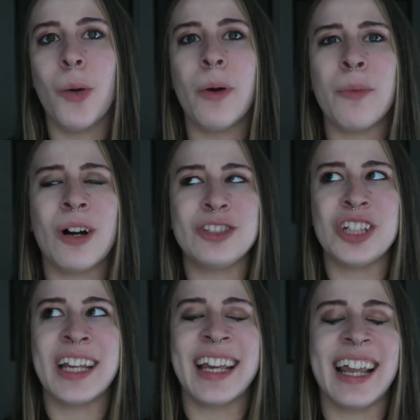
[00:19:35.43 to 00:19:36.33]
When
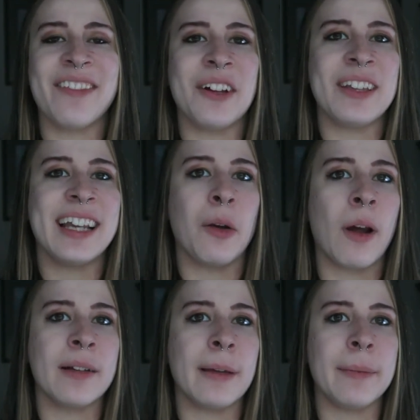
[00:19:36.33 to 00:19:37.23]
watching it, I felt like it
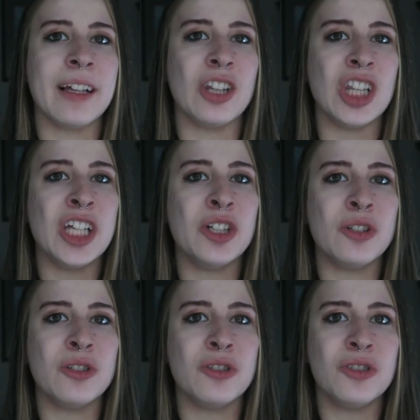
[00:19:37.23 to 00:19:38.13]
went maybe a
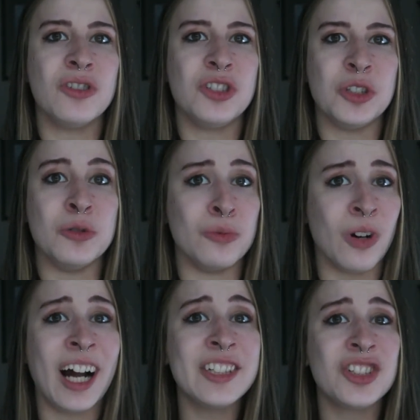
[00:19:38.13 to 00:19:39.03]
little too
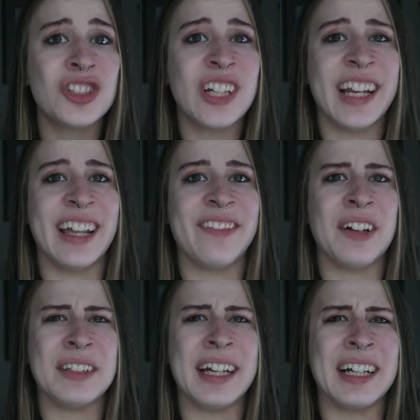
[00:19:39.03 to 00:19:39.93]
rushed, and I
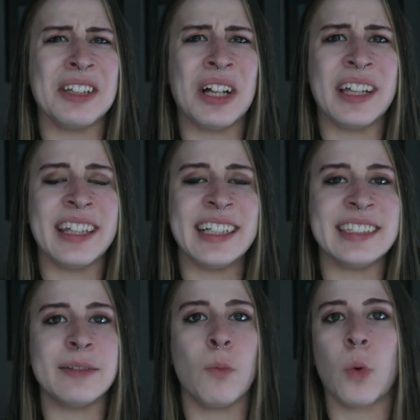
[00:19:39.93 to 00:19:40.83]
felt like a lot of
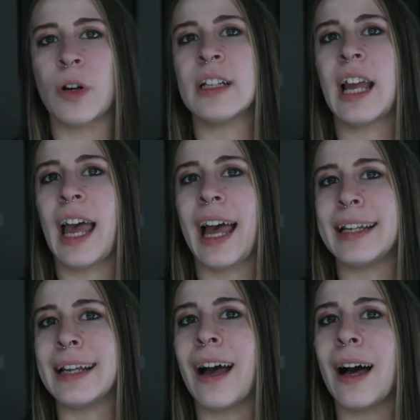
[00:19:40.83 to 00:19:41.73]
things weren't
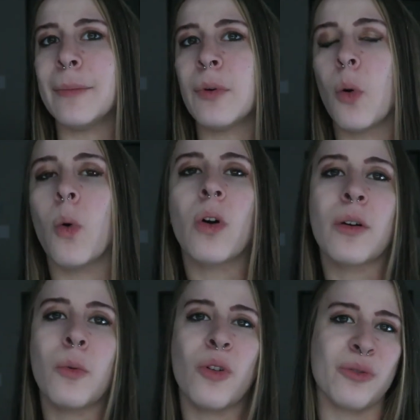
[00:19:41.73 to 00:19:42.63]
adding up
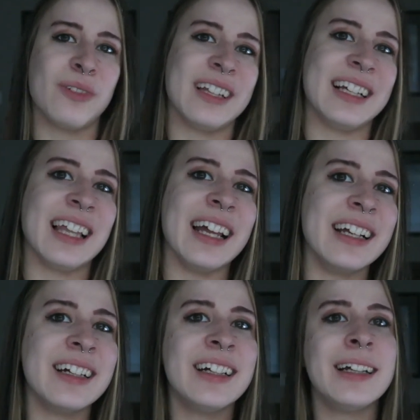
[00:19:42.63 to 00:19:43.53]
or weren't really,
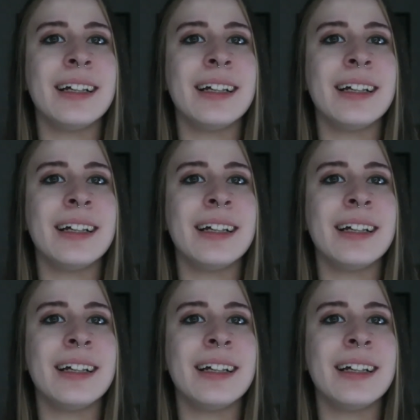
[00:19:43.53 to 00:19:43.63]
like,